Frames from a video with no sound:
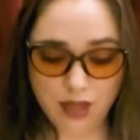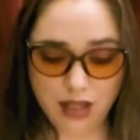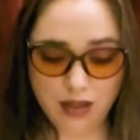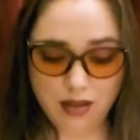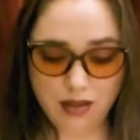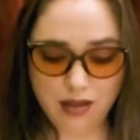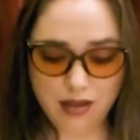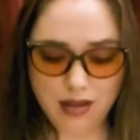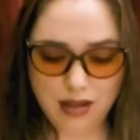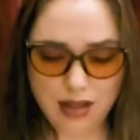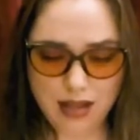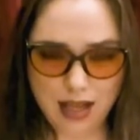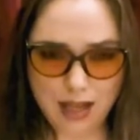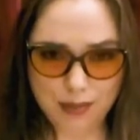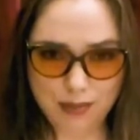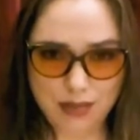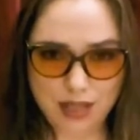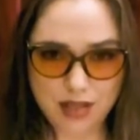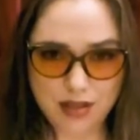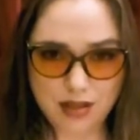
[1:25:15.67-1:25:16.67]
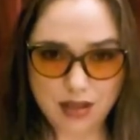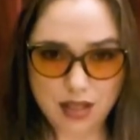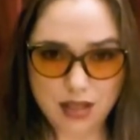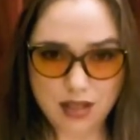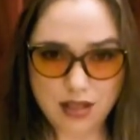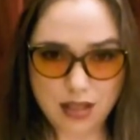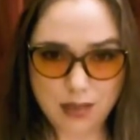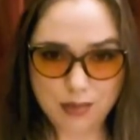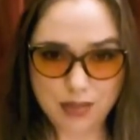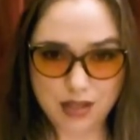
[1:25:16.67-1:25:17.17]
Let me see
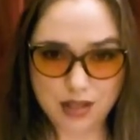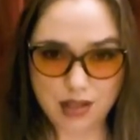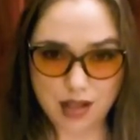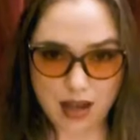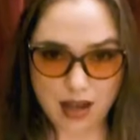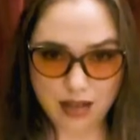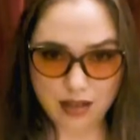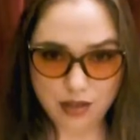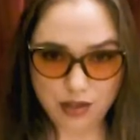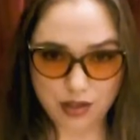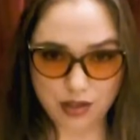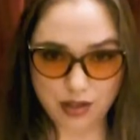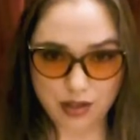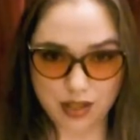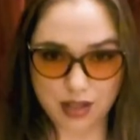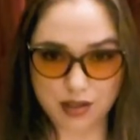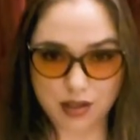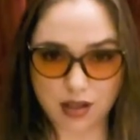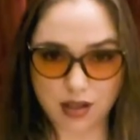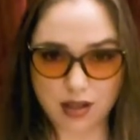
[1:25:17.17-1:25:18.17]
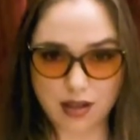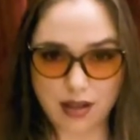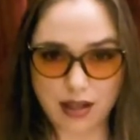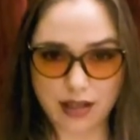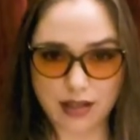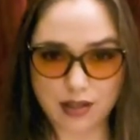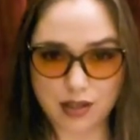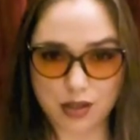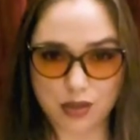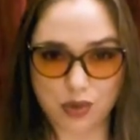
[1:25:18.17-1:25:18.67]
some tenderness
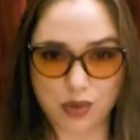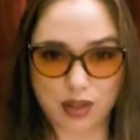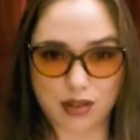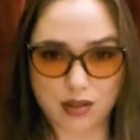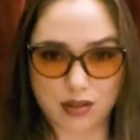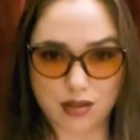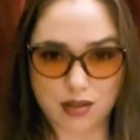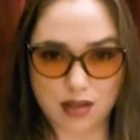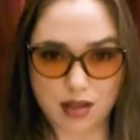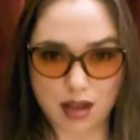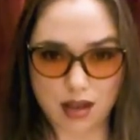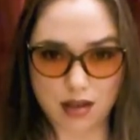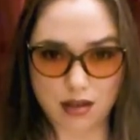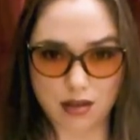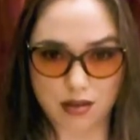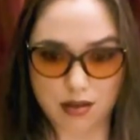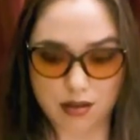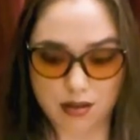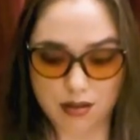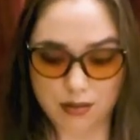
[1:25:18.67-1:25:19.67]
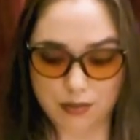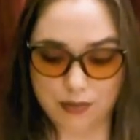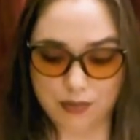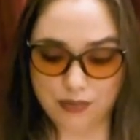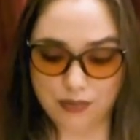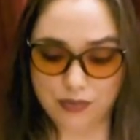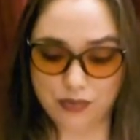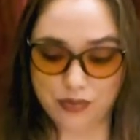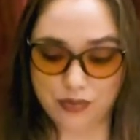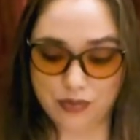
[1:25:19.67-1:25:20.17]
connected with the death,
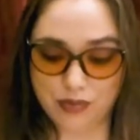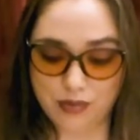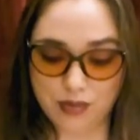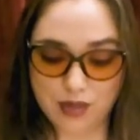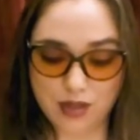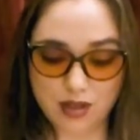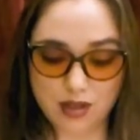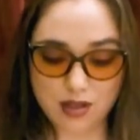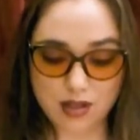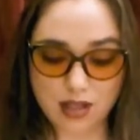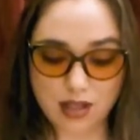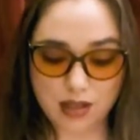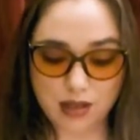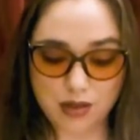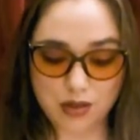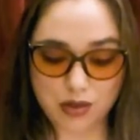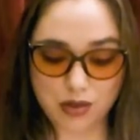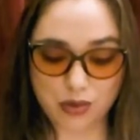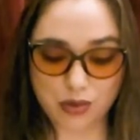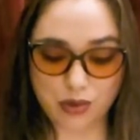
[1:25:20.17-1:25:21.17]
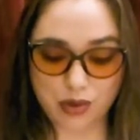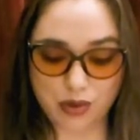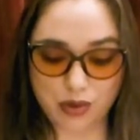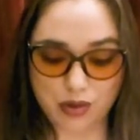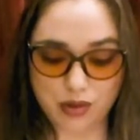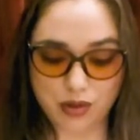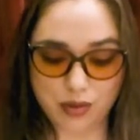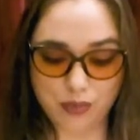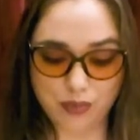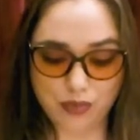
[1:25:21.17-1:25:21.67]
said
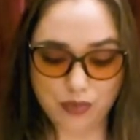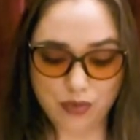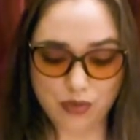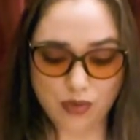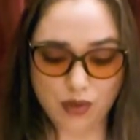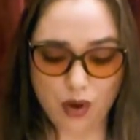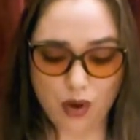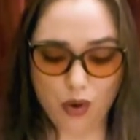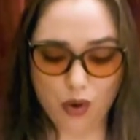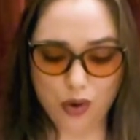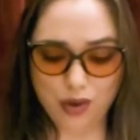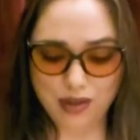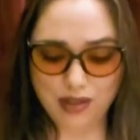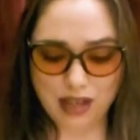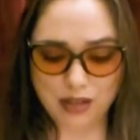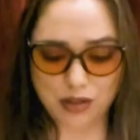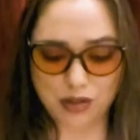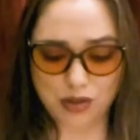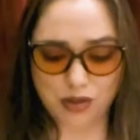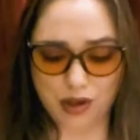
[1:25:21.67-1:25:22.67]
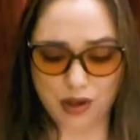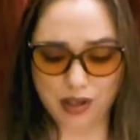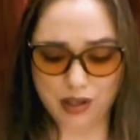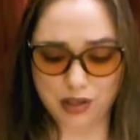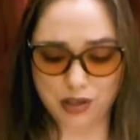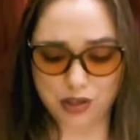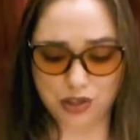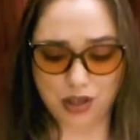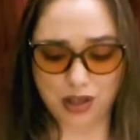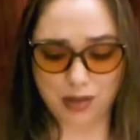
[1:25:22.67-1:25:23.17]
Scrooge, or that dark
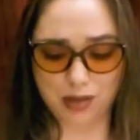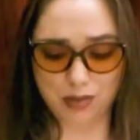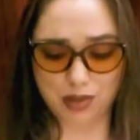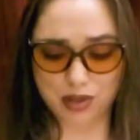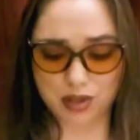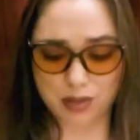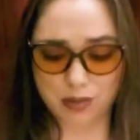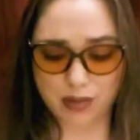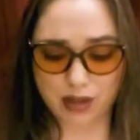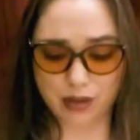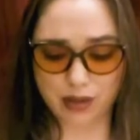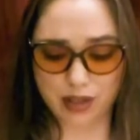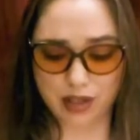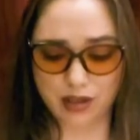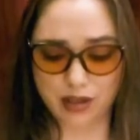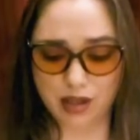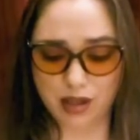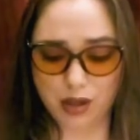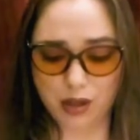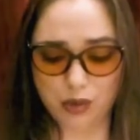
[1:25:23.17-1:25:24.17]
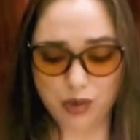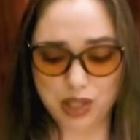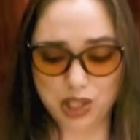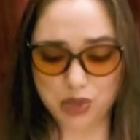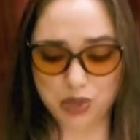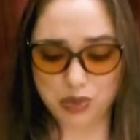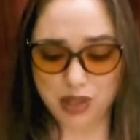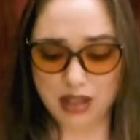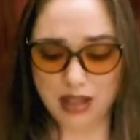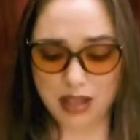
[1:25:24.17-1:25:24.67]
chamber spirit
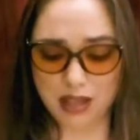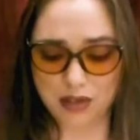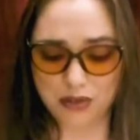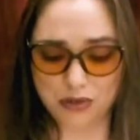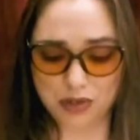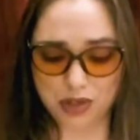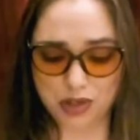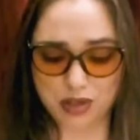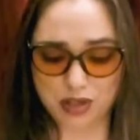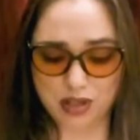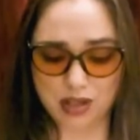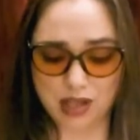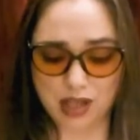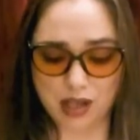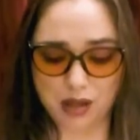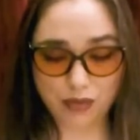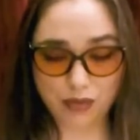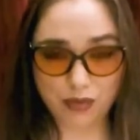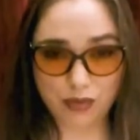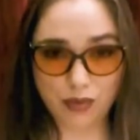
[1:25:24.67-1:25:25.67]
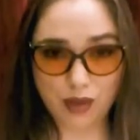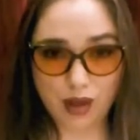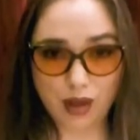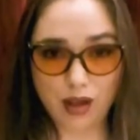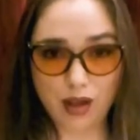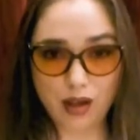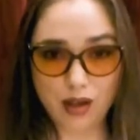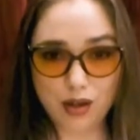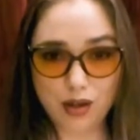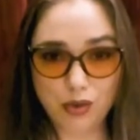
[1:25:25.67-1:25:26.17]
which we left just now
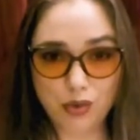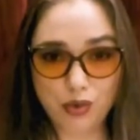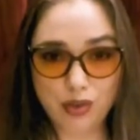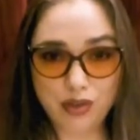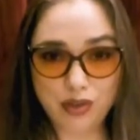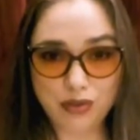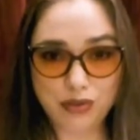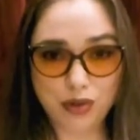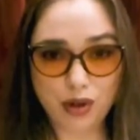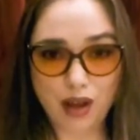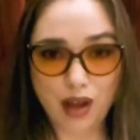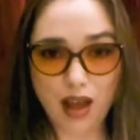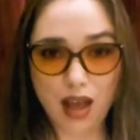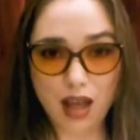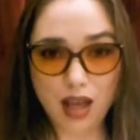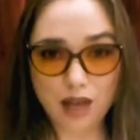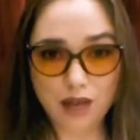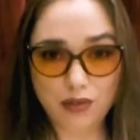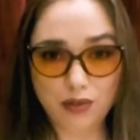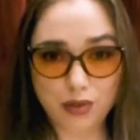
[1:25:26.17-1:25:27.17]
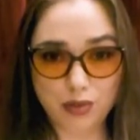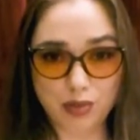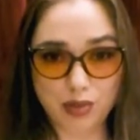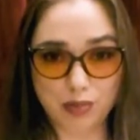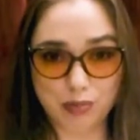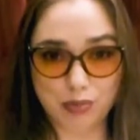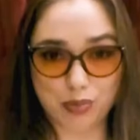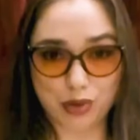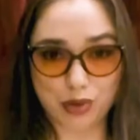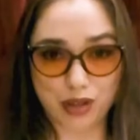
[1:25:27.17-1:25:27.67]
will forever
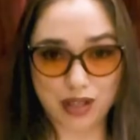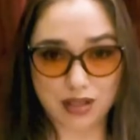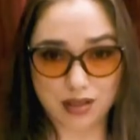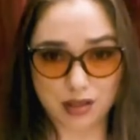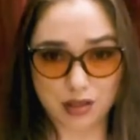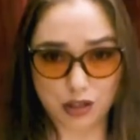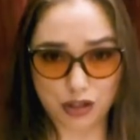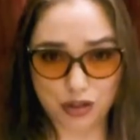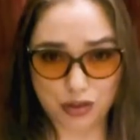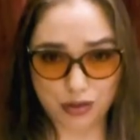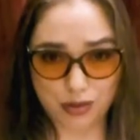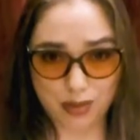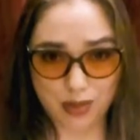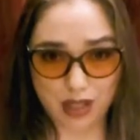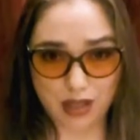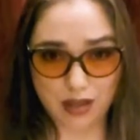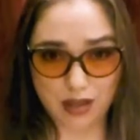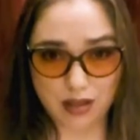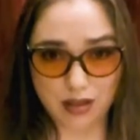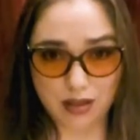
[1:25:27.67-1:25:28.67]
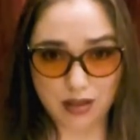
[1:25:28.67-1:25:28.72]
be present to me.